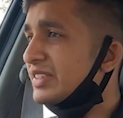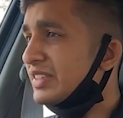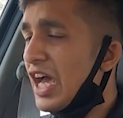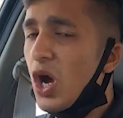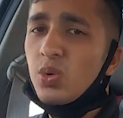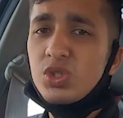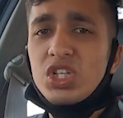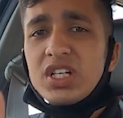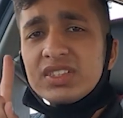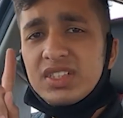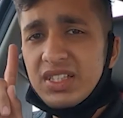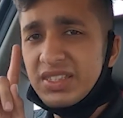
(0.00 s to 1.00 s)
It's now
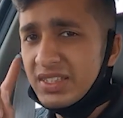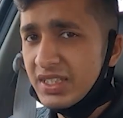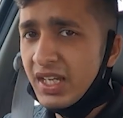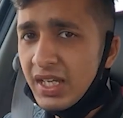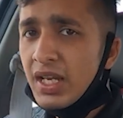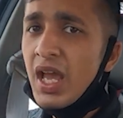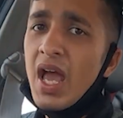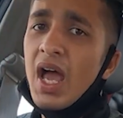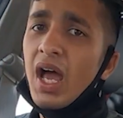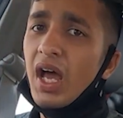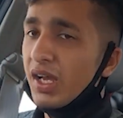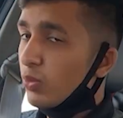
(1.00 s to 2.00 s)
just a screen,
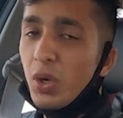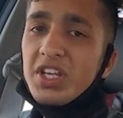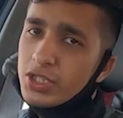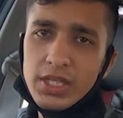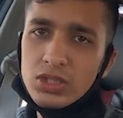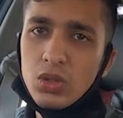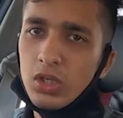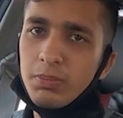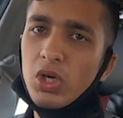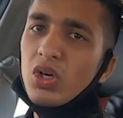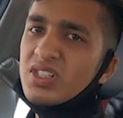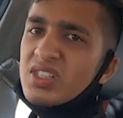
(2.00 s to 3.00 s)
which is
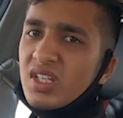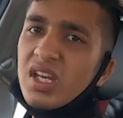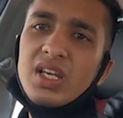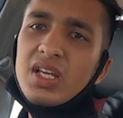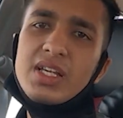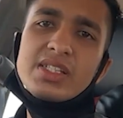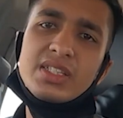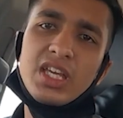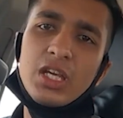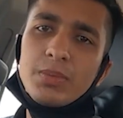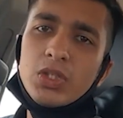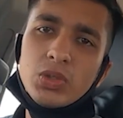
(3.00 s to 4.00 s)
good because a screen is
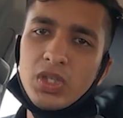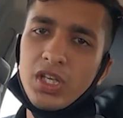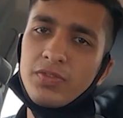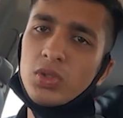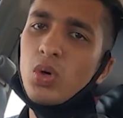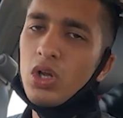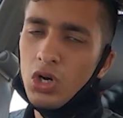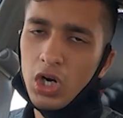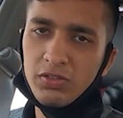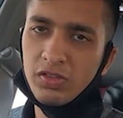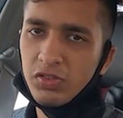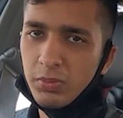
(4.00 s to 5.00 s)
able to give you a
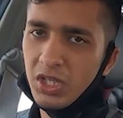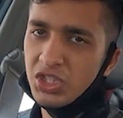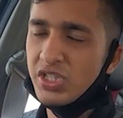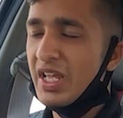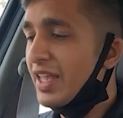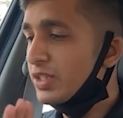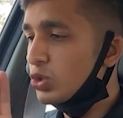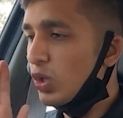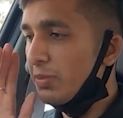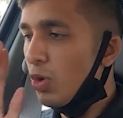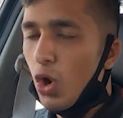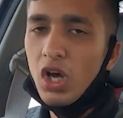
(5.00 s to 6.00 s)
lot of information, and
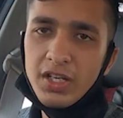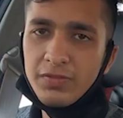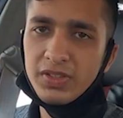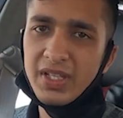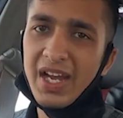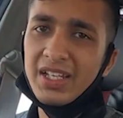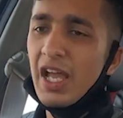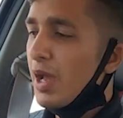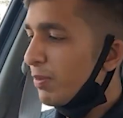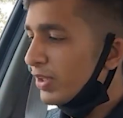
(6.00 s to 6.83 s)
so I'm all in for that.